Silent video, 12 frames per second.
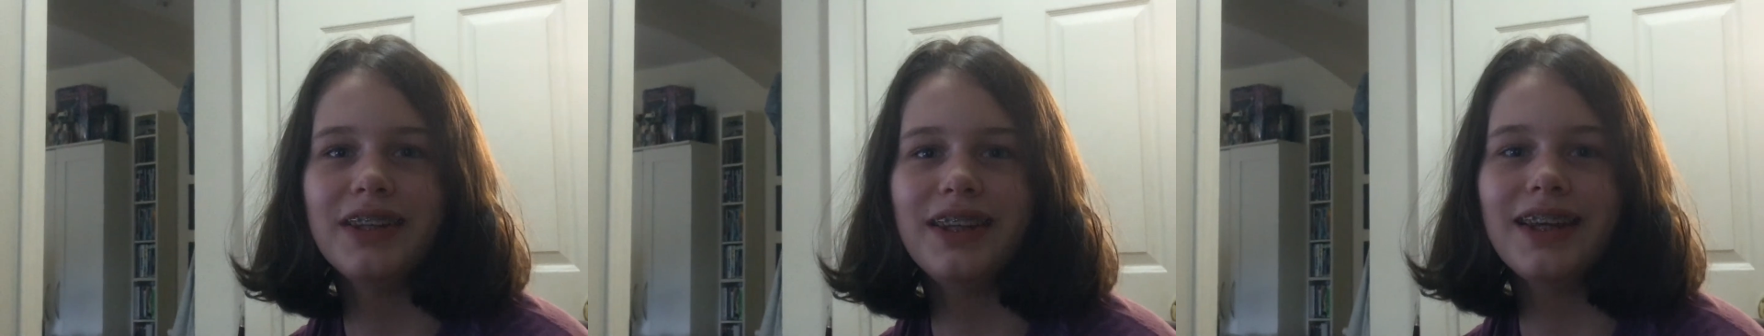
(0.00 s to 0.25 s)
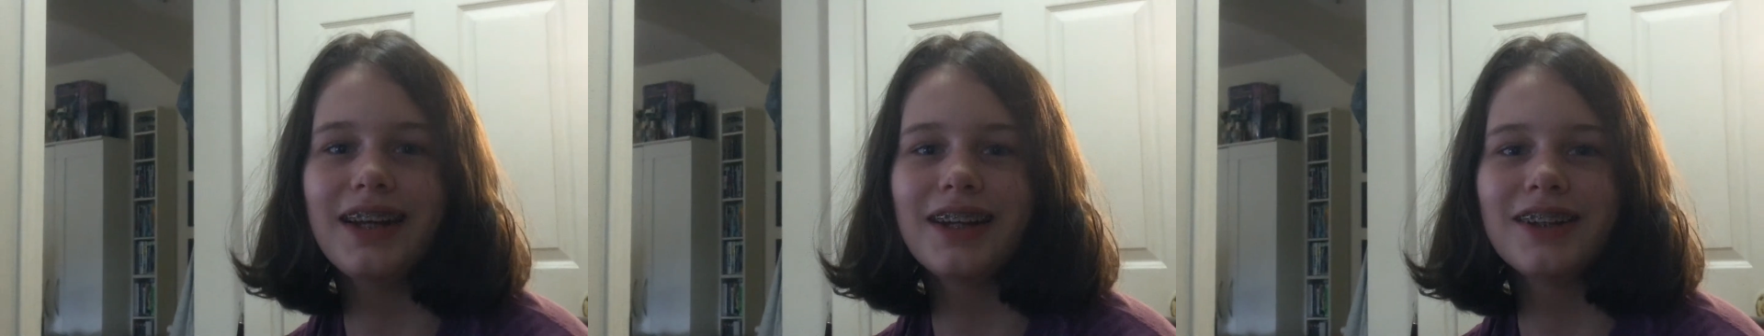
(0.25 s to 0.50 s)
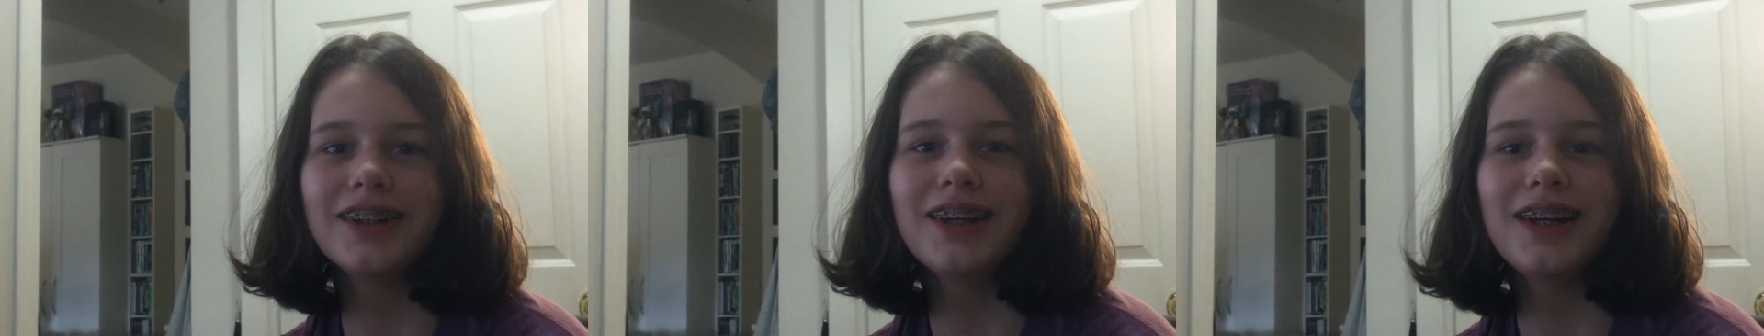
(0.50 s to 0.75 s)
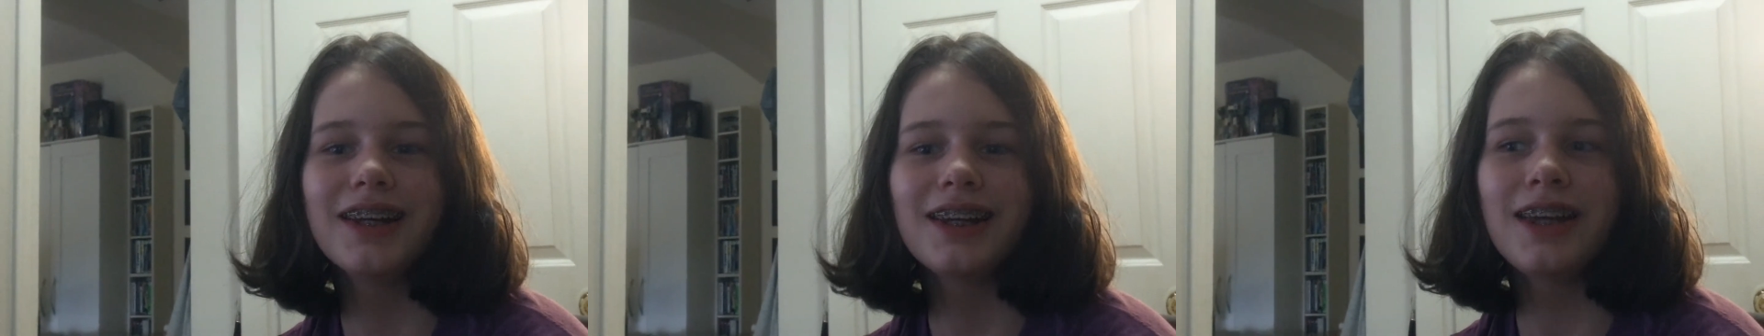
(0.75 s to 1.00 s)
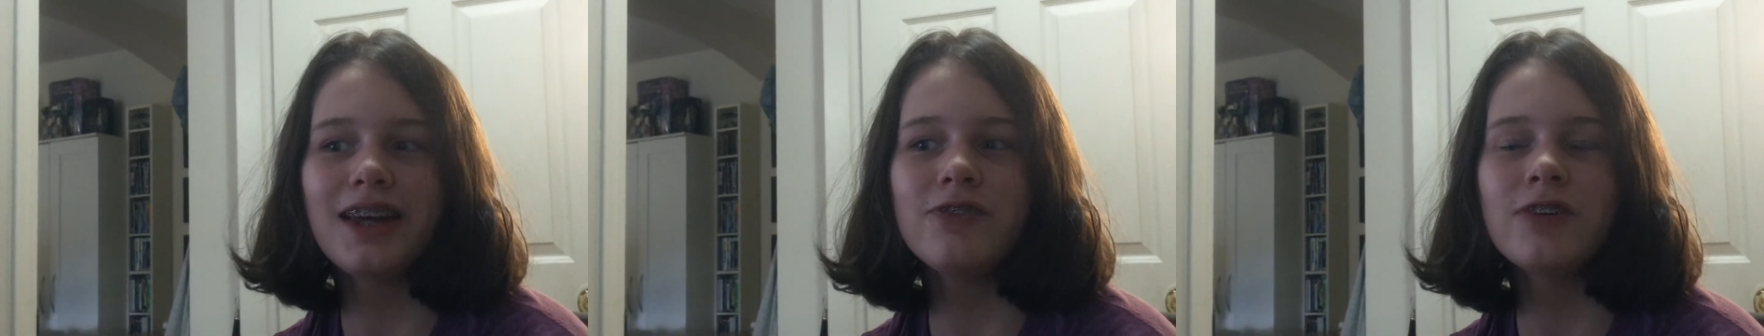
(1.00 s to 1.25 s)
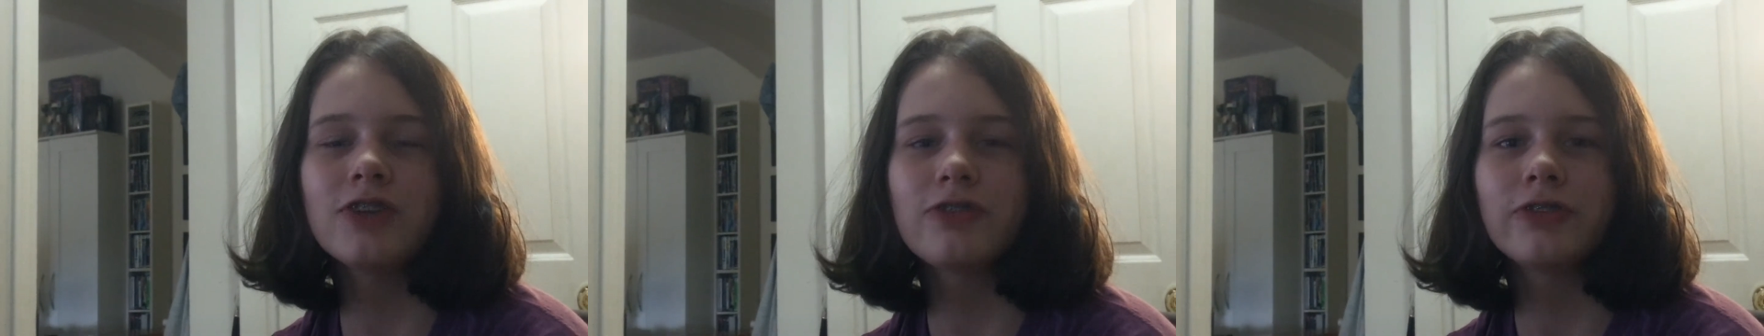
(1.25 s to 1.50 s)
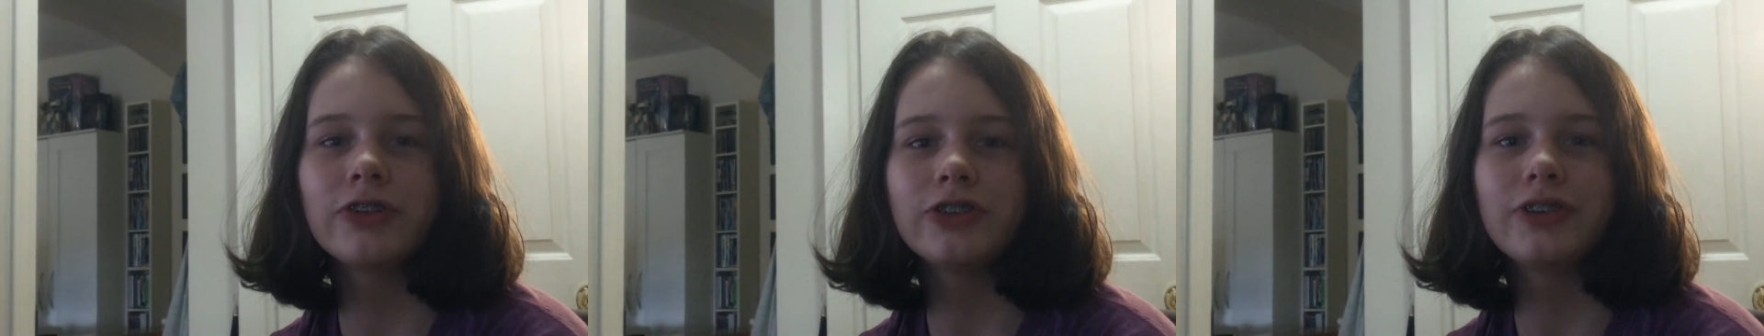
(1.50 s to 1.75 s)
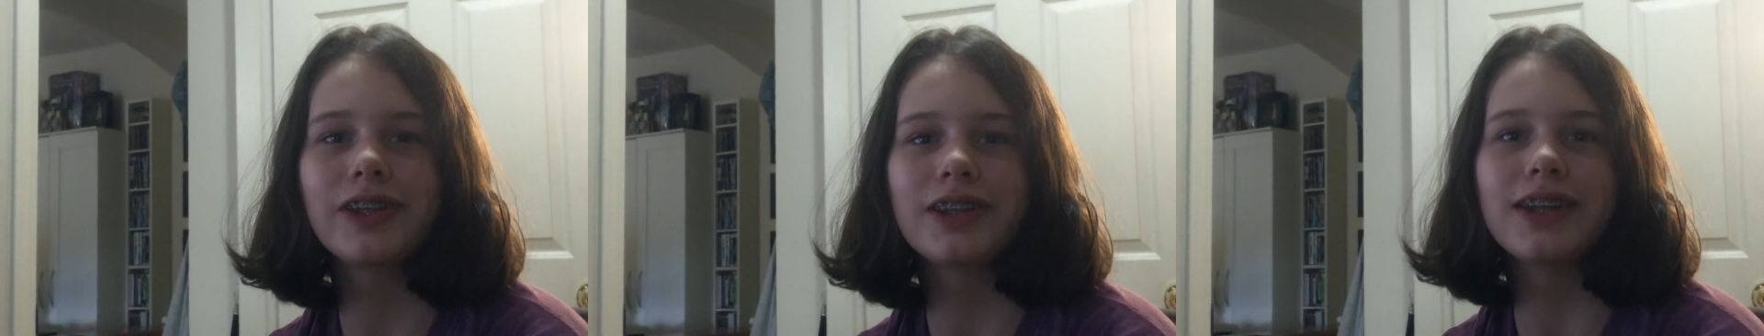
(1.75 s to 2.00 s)
Yeah, Save on
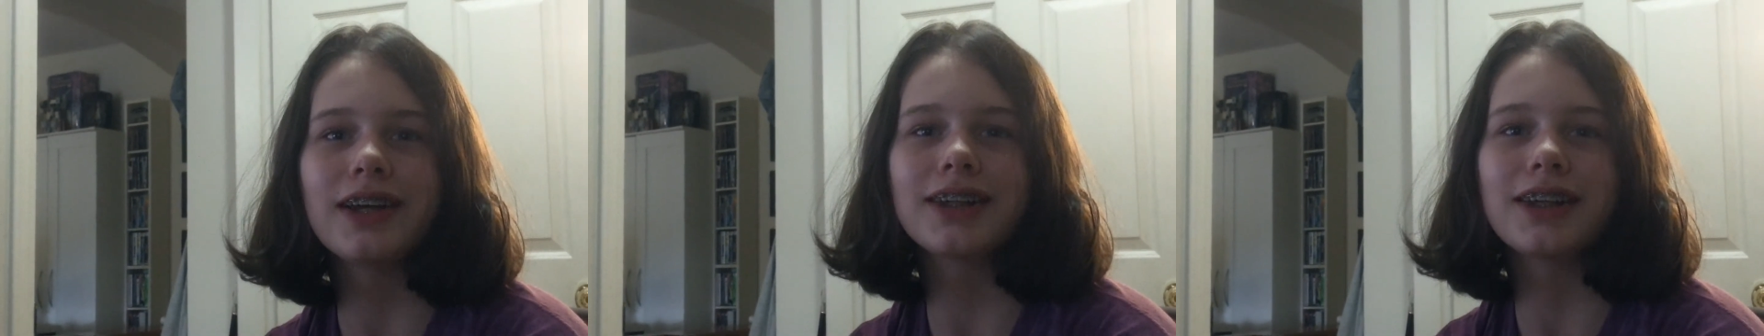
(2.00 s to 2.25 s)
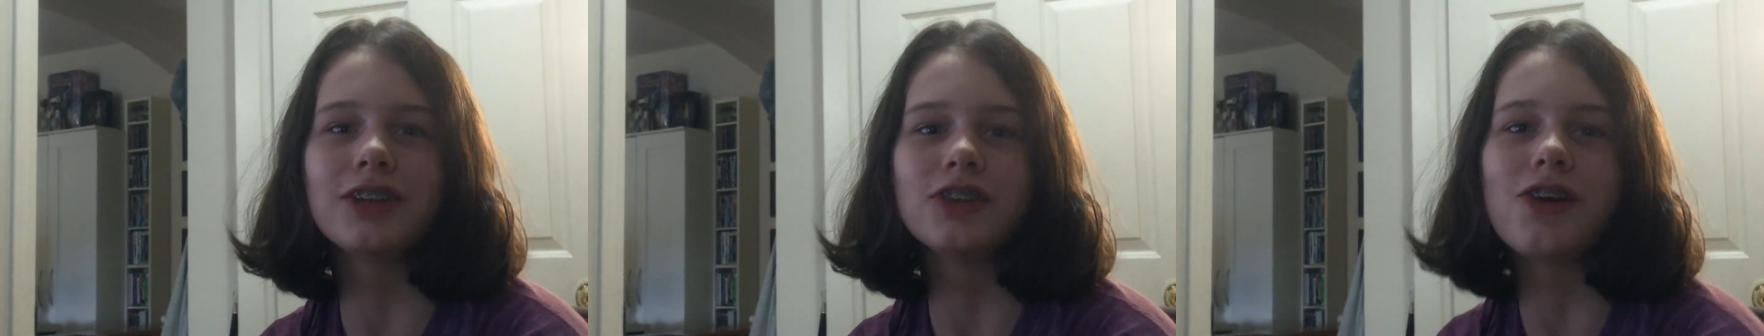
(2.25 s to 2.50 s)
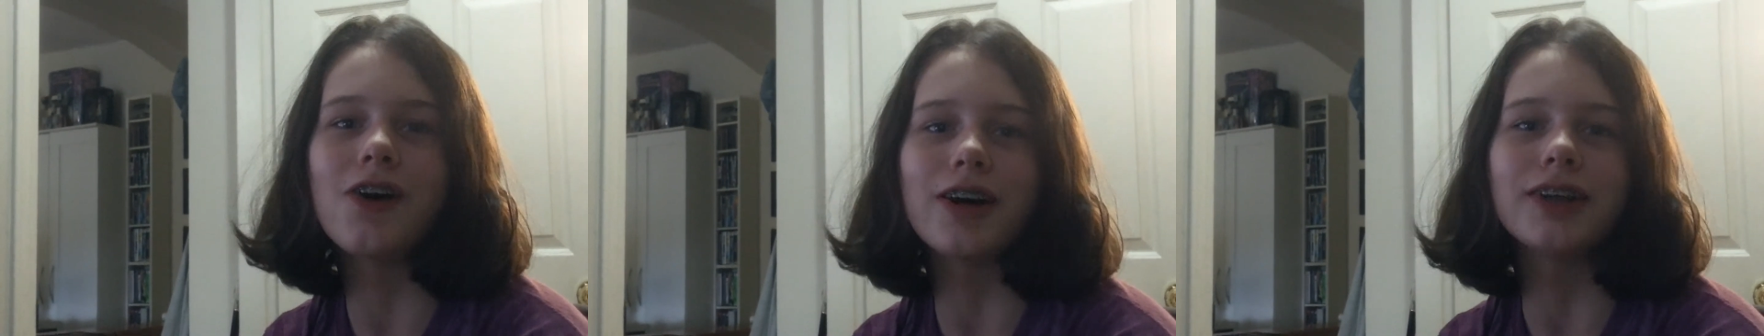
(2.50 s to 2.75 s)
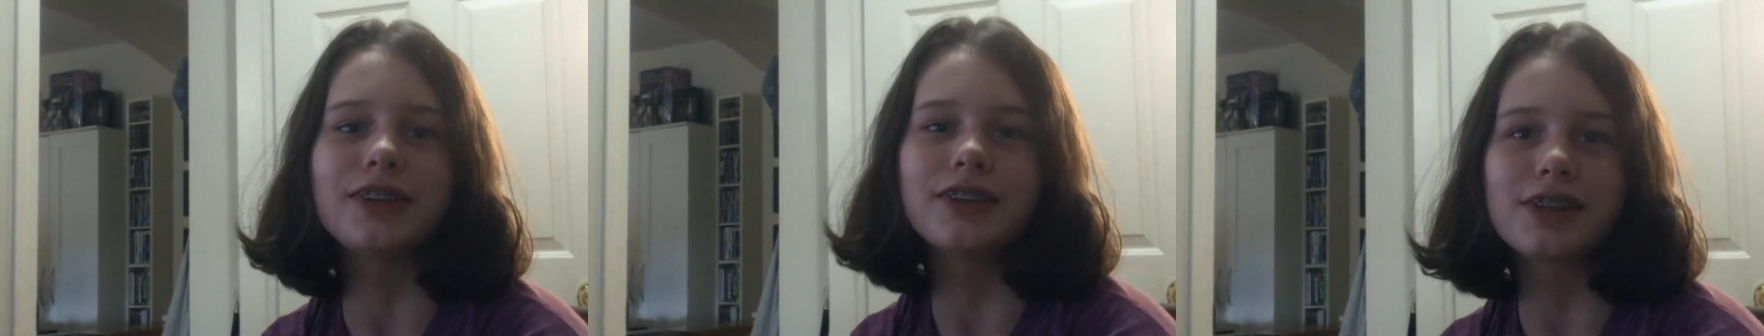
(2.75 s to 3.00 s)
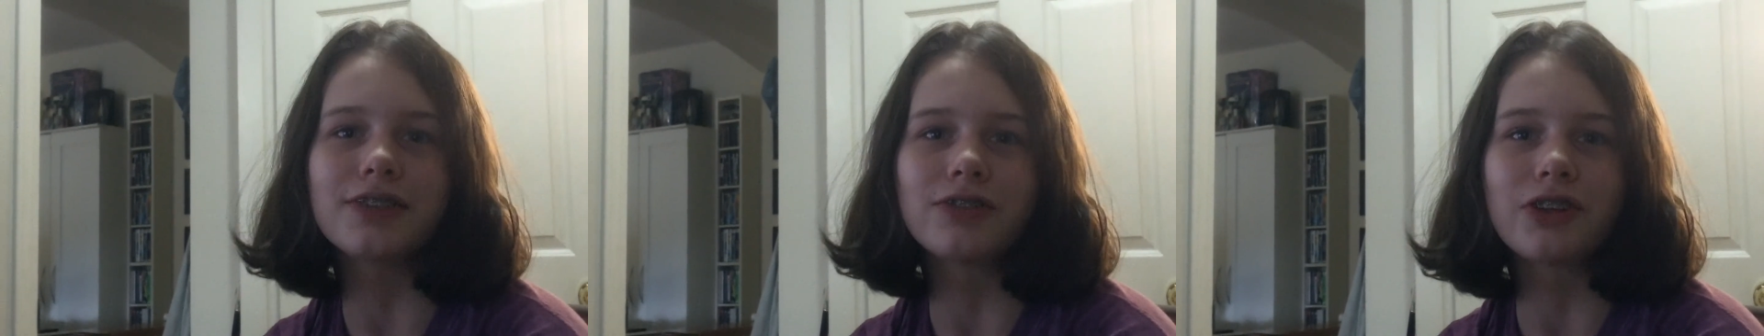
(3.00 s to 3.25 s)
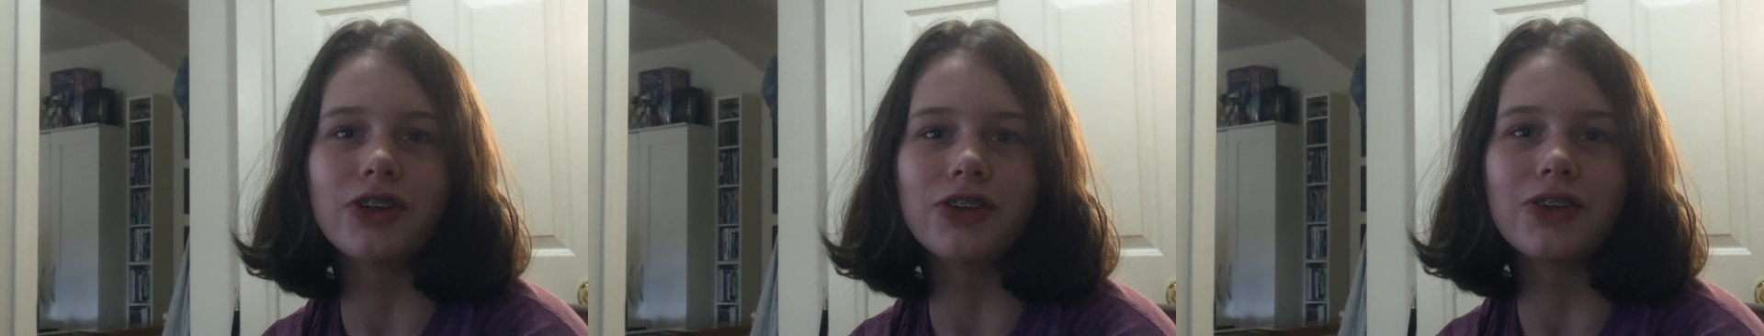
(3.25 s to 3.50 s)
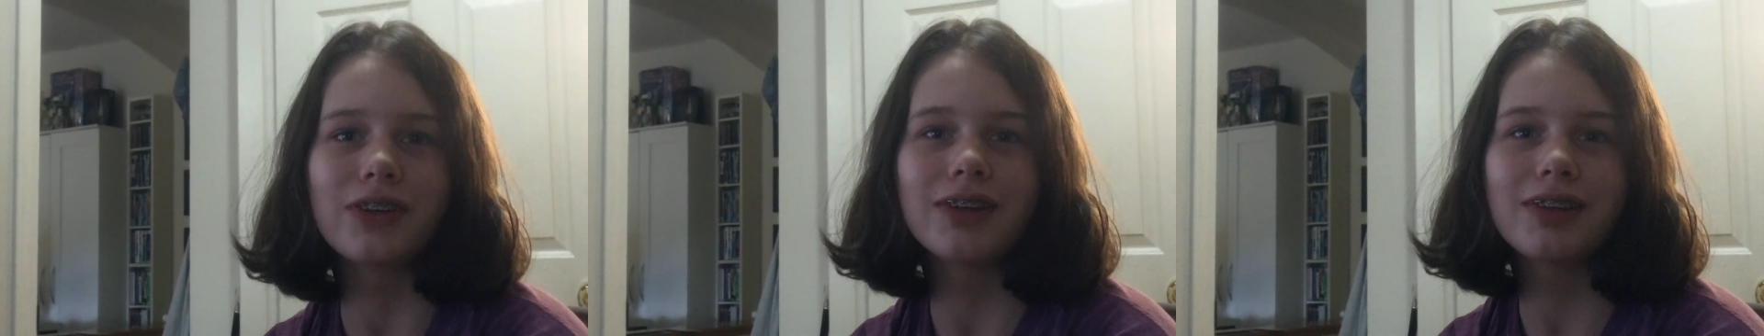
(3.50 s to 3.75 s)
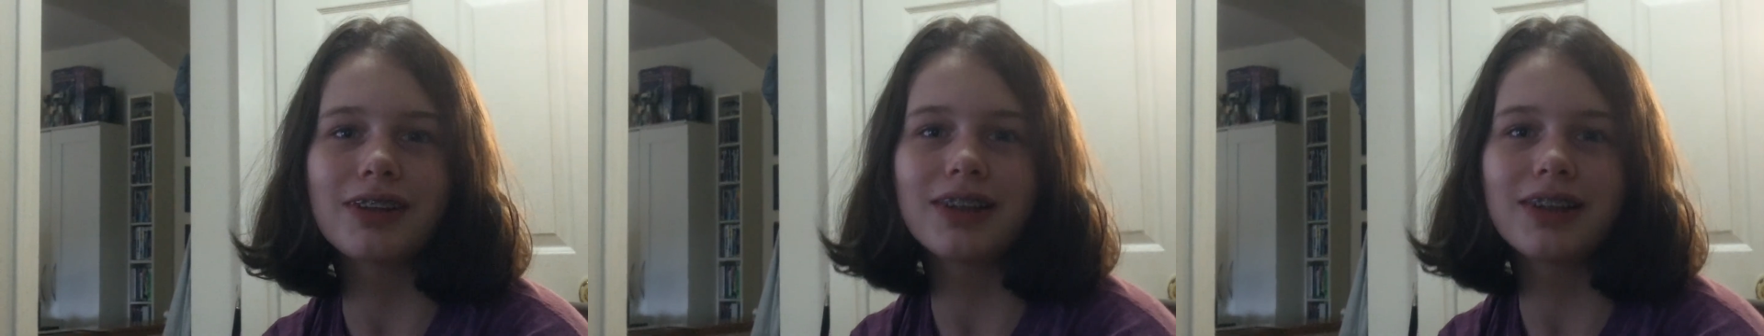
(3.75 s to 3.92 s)
Foods does a lot of those.